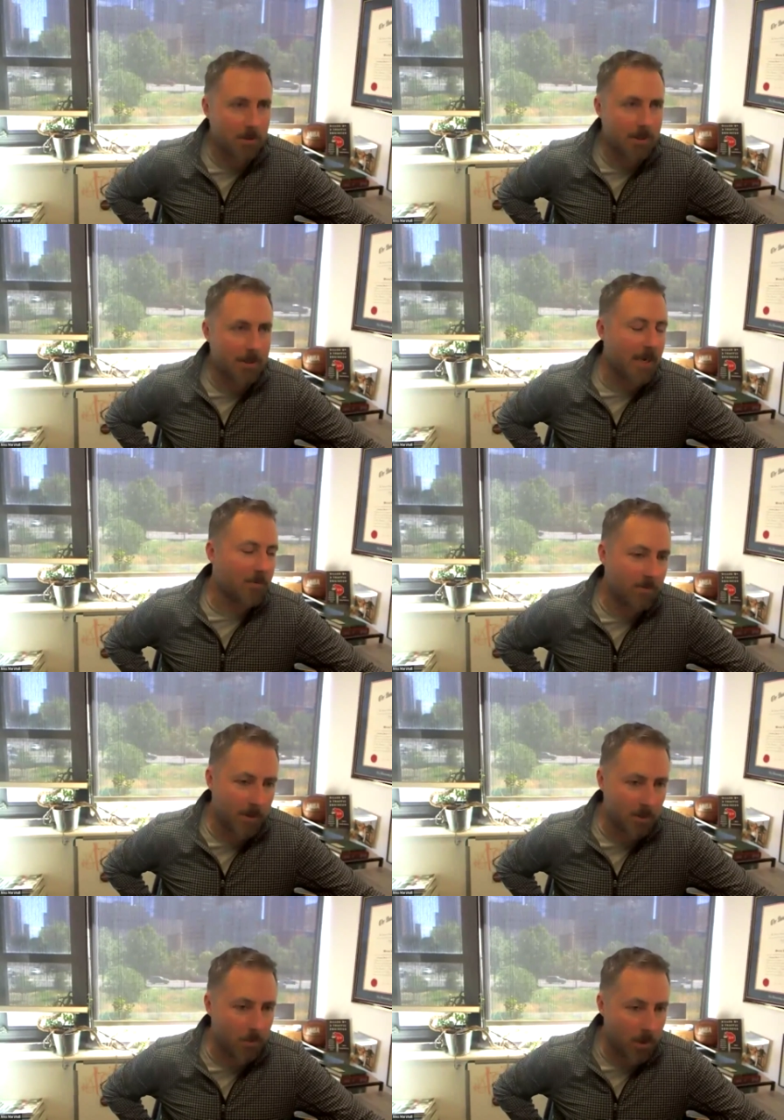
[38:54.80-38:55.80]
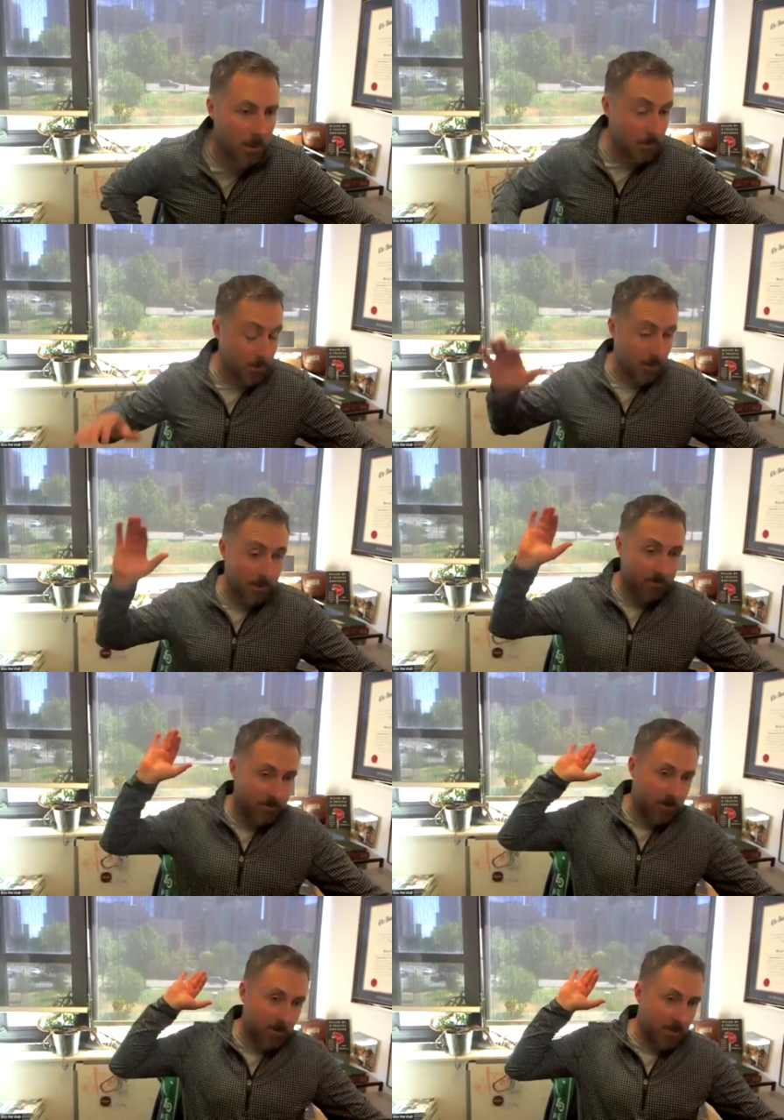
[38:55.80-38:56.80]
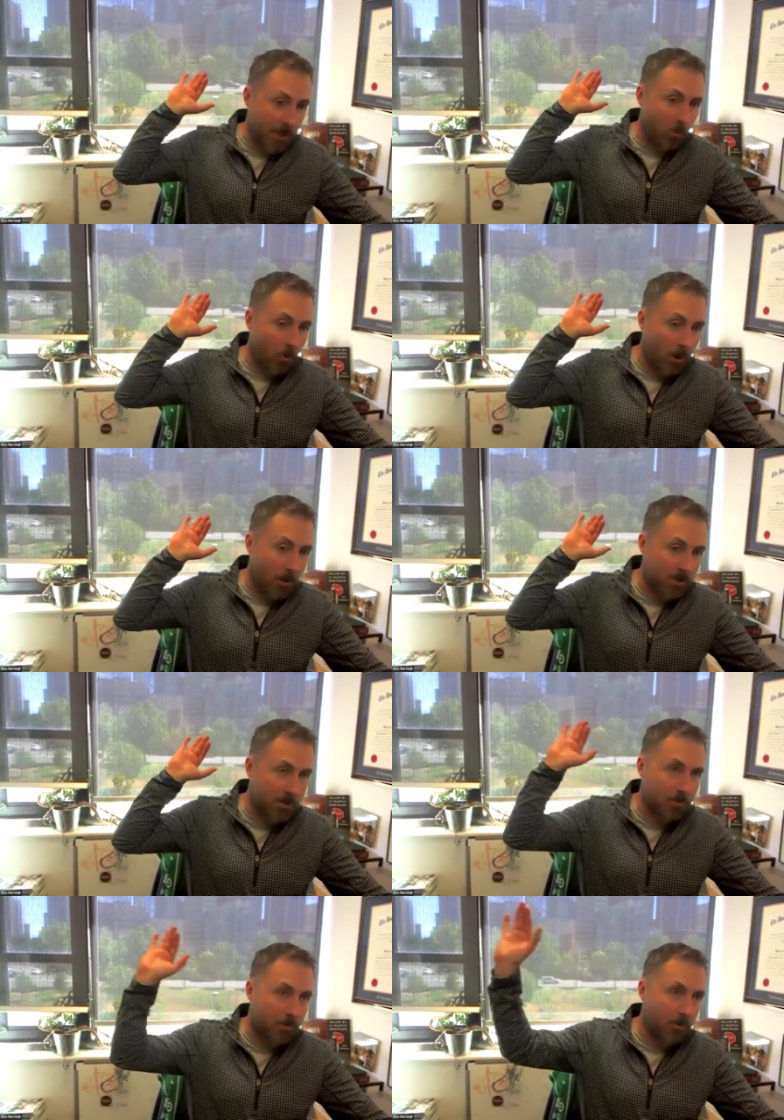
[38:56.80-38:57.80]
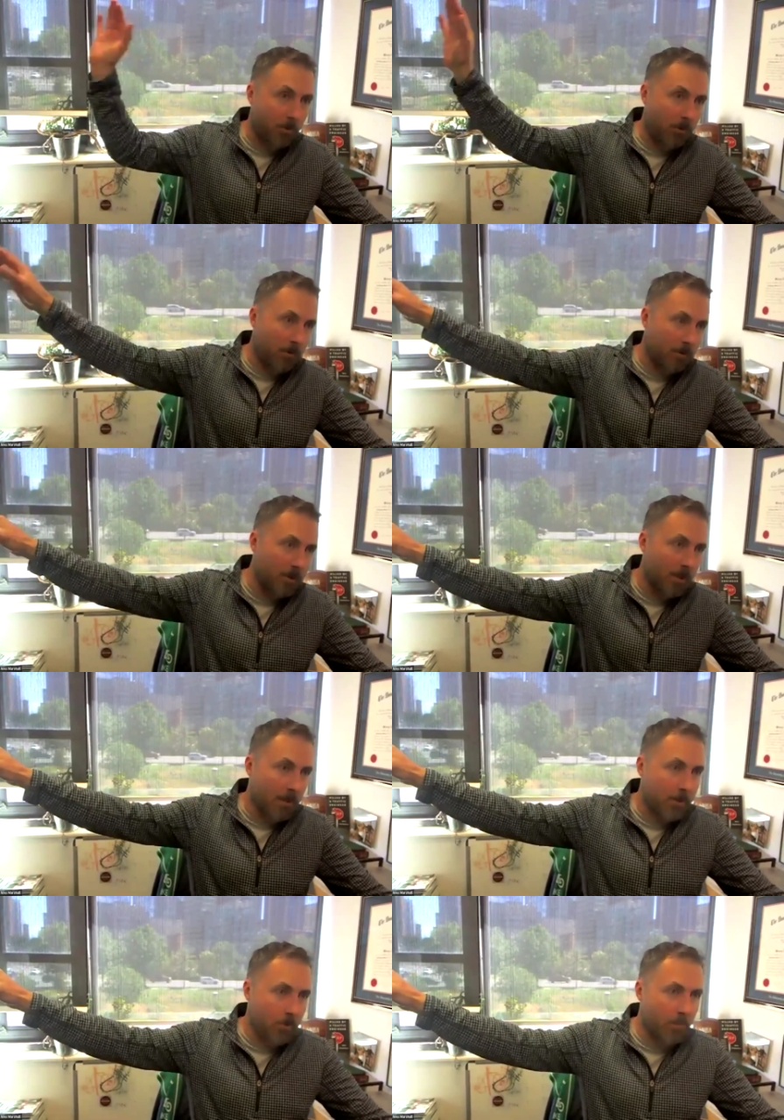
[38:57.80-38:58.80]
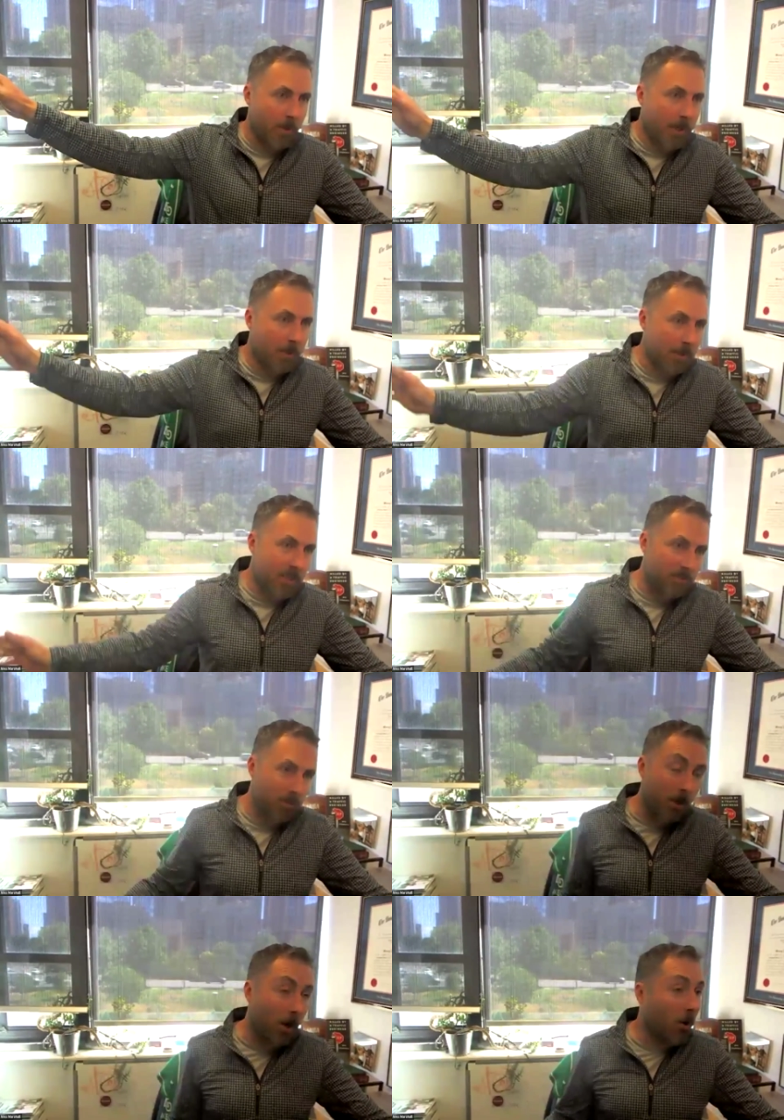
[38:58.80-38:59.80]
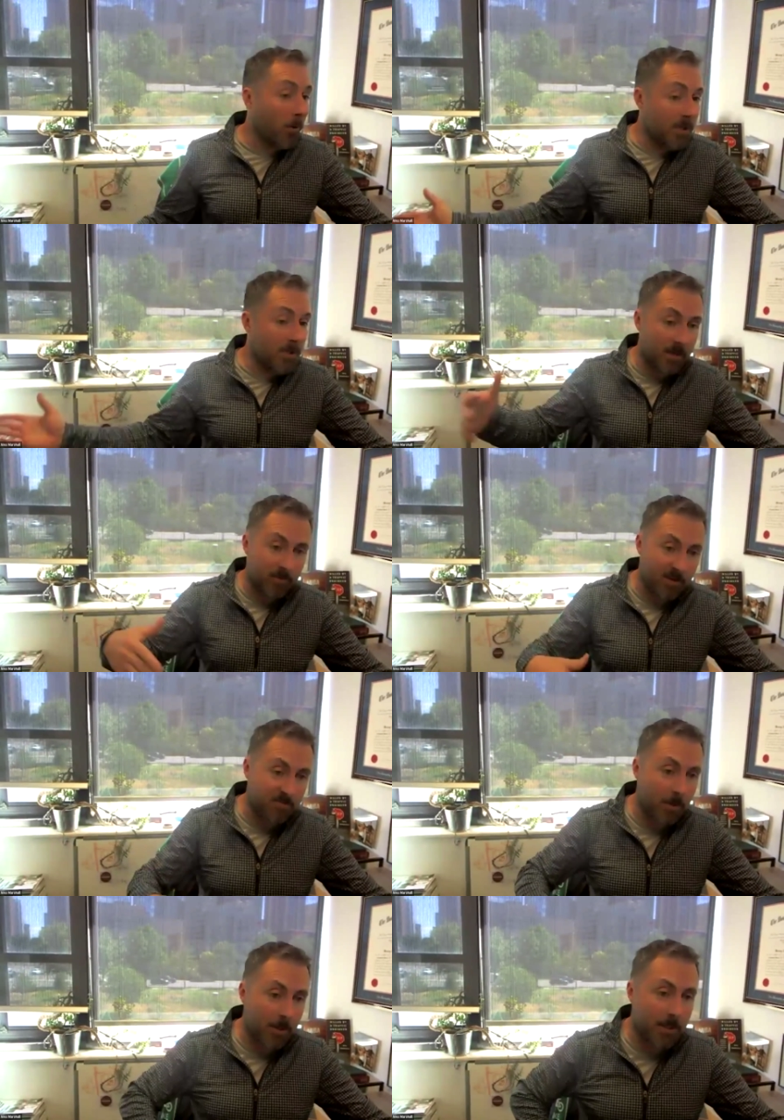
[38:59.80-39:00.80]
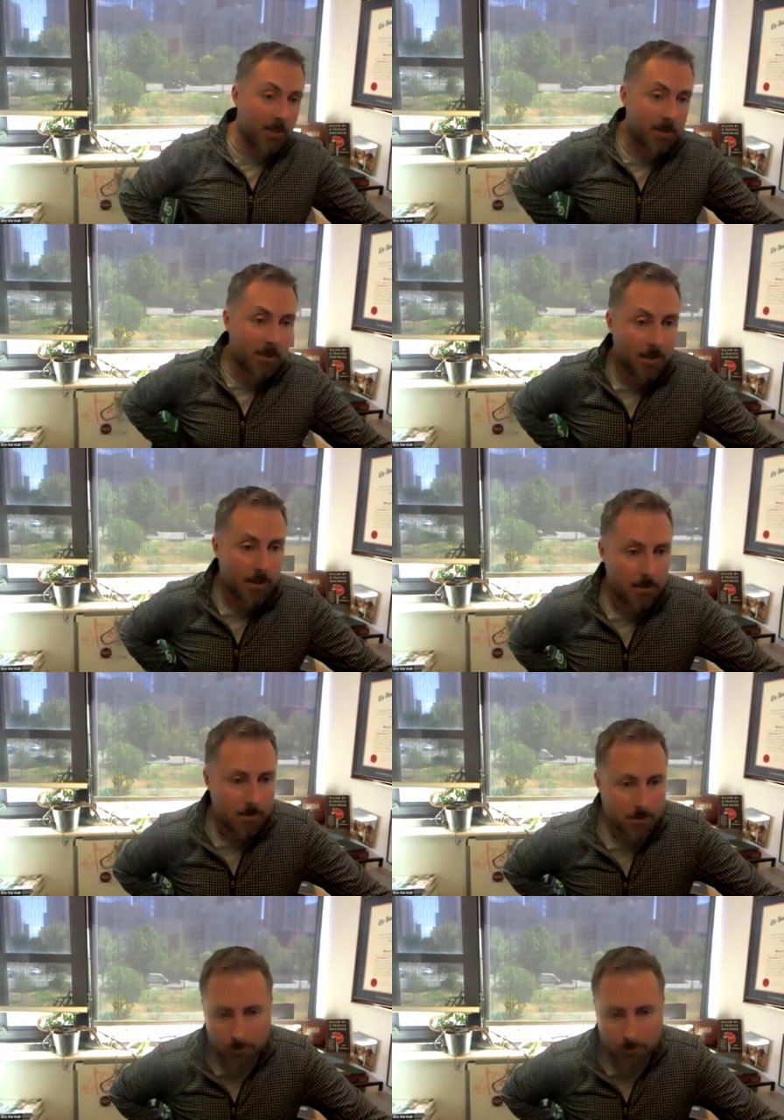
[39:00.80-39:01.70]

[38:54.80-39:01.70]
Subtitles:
can never find the money to like fix the sidewalks or do the bike lanes, but we always have enough money to